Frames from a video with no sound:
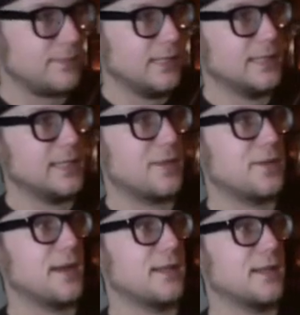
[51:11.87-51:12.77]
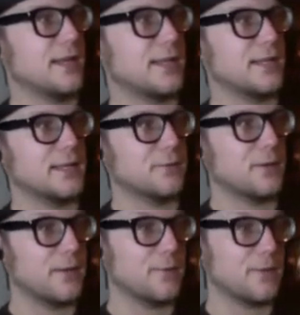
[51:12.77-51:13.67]
And I thought that I could get
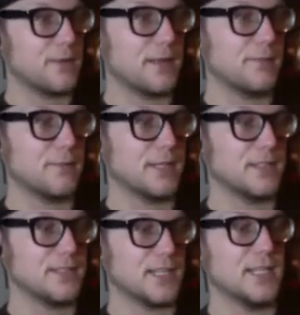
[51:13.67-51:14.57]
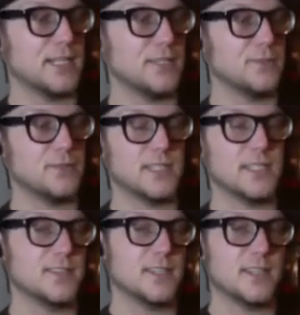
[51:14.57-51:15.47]
right with it, but instead I used it
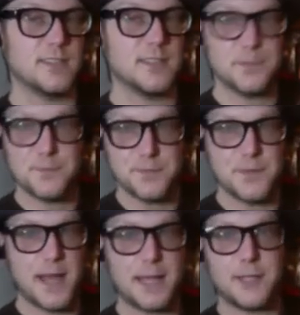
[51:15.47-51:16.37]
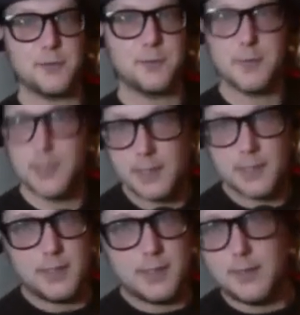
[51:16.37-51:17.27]
as like this vacuum
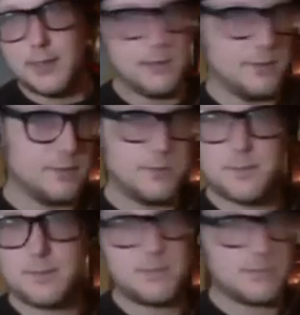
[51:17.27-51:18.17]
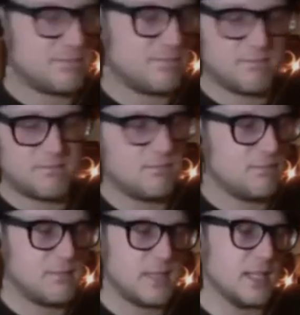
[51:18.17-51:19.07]
of,
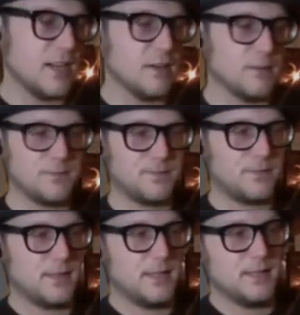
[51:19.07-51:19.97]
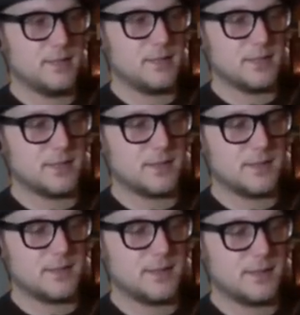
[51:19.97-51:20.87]
you know, just
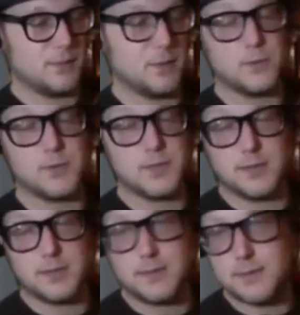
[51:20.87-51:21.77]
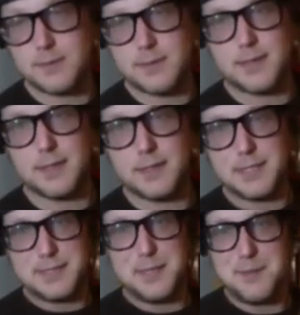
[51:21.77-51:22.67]
grossness, yeah,
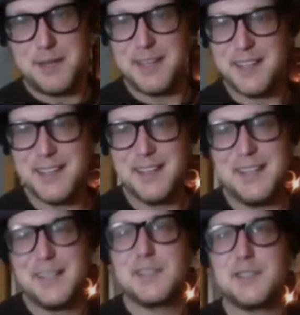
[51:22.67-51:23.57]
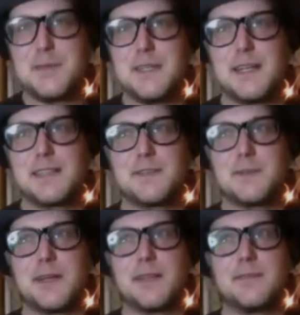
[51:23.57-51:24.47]
to be nice
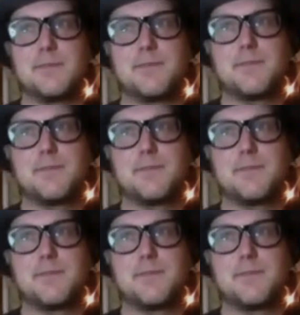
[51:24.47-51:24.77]
about it.